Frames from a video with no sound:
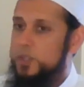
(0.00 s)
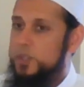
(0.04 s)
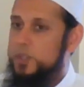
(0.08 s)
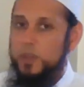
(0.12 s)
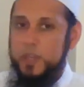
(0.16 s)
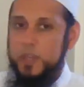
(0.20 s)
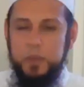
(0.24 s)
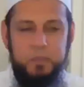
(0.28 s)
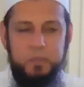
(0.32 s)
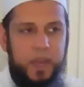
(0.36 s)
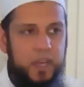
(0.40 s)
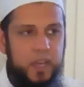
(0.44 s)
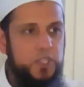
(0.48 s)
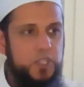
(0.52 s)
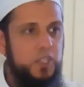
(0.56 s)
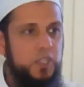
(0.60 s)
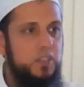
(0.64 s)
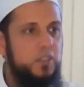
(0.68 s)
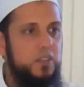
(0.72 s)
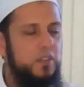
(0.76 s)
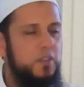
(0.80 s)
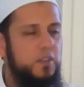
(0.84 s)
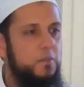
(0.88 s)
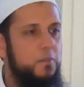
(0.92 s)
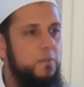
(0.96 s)
So
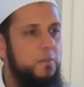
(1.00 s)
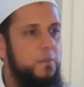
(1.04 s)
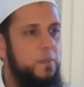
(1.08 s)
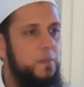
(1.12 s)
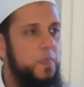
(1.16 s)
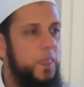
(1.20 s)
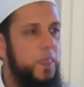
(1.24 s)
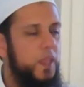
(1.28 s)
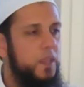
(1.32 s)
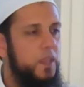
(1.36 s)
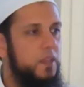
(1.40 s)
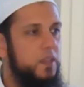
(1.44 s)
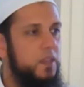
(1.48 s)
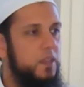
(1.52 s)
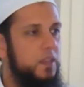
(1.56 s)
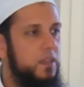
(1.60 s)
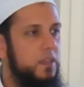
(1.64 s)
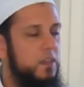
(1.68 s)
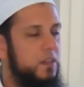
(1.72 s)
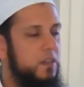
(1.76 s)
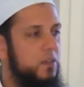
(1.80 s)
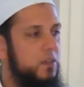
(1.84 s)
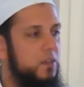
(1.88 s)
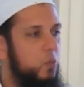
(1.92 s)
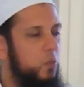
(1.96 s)
imagine
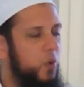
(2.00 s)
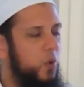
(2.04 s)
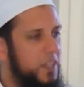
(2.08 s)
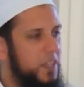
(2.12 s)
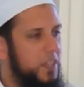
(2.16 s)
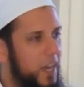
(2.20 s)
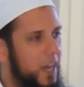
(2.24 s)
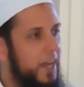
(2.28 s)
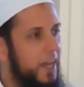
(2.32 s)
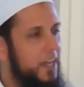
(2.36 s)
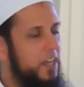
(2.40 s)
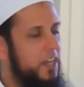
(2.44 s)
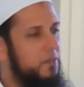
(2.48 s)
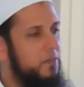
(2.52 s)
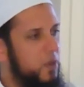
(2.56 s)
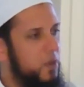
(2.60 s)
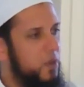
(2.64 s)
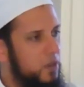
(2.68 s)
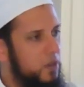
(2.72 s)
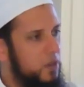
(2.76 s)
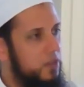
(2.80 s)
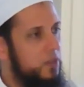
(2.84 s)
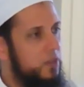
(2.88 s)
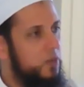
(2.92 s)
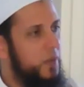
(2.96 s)
what kind of
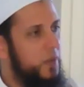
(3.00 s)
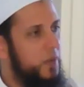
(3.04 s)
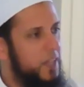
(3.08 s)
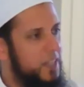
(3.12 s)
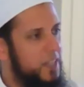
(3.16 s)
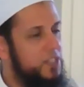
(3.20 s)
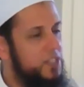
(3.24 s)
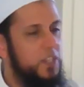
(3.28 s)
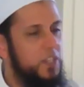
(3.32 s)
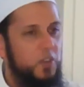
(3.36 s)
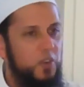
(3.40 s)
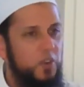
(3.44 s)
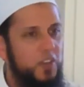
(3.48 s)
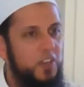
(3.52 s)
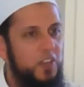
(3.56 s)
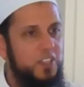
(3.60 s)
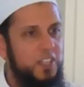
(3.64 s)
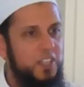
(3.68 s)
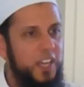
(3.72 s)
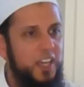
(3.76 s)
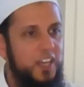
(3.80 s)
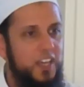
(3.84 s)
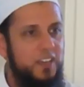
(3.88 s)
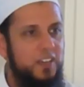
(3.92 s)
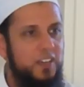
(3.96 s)
earthquake is it going to
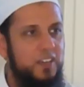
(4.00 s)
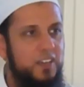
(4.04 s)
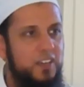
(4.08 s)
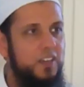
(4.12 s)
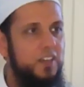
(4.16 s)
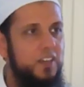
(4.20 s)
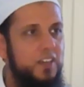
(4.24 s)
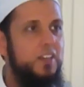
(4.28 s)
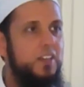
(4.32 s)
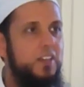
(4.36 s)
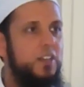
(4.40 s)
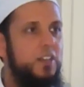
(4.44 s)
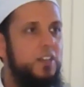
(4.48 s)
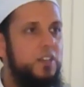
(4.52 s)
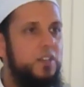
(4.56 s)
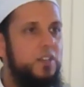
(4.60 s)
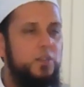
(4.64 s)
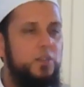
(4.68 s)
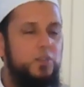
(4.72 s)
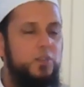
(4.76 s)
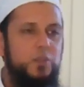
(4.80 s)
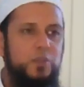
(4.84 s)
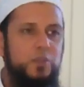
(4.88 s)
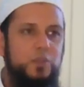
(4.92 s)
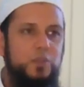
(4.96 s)
take
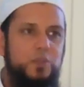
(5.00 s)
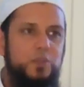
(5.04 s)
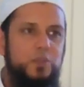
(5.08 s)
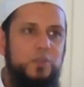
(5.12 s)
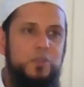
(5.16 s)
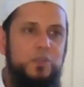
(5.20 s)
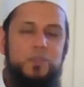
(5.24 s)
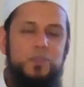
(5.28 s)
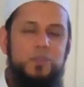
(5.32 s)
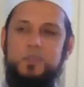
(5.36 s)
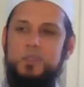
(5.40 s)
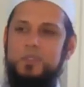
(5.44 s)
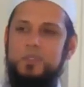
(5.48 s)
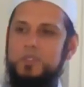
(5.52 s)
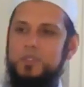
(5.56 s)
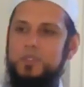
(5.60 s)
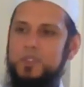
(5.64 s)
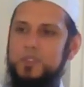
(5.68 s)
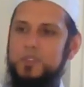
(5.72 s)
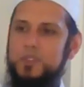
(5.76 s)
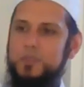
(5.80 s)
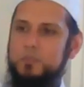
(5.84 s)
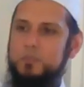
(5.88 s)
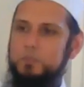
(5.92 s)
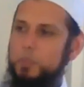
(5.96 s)
to
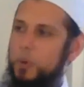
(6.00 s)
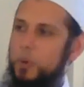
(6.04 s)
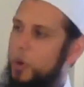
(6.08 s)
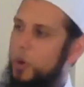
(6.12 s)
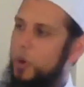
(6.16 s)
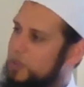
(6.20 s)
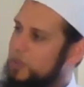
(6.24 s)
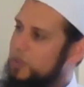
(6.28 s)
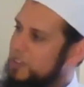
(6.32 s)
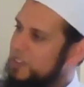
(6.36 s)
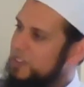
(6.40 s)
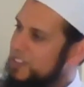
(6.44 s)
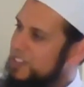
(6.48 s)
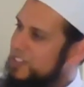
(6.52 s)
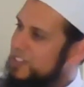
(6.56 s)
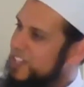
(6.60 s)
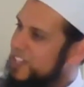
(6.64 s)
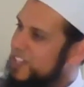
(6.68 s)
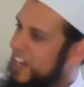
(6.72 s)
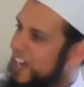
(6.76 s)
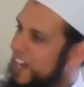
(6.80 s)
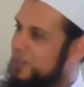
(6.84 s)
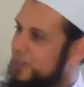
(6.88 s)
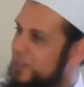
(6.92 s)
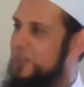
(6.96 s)
pull these
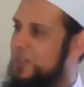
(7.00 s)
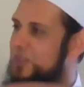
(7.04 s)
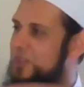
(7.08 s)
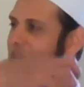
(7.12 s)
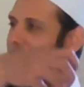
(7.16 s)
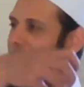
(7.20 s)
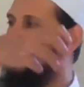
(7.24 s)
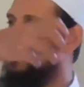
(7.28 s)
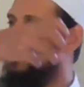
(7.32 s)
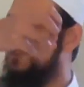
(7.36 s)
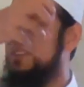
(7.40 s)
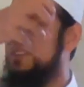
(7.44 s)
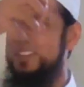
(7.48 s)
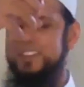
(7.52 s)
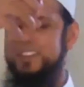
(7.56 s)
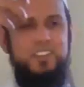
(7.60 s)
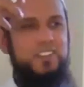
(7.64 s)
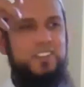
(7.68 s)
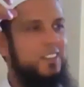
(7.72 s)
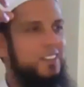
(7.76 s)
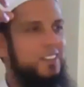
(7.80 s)
out of the ground?